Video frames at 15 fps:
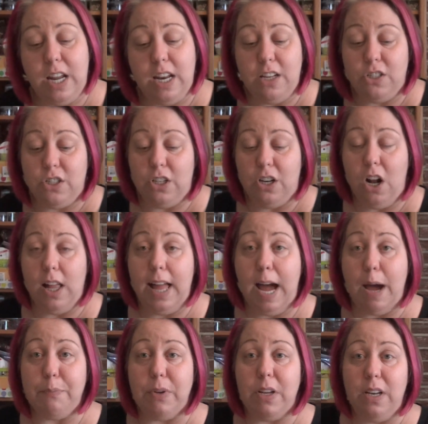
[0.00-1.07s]
and it should all
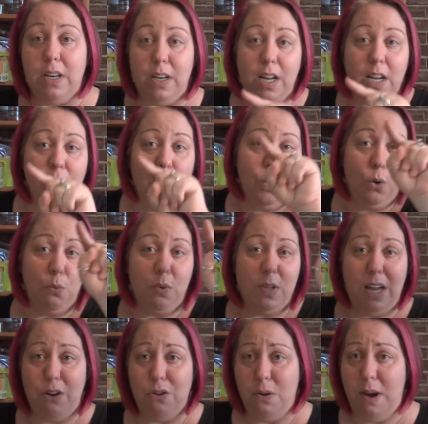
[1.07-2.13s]
happen
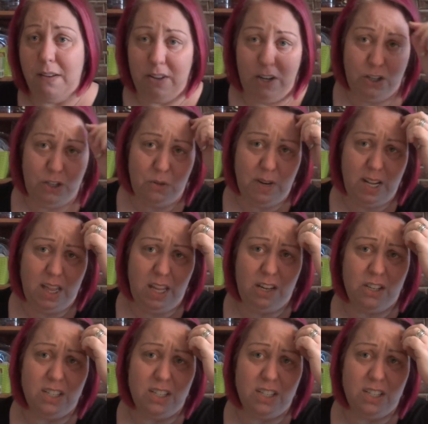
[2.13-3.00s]
without you having to do anything.